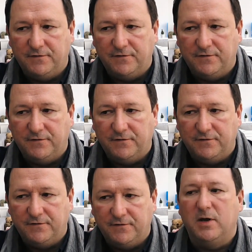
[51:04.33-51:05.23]

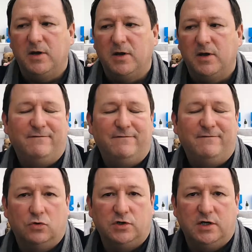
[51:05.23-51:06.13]
but you might have a
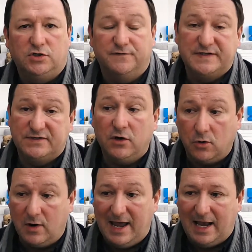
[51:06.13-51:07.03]
shortage of
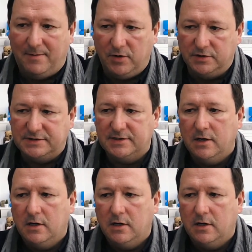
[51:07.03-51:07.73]
soil elements.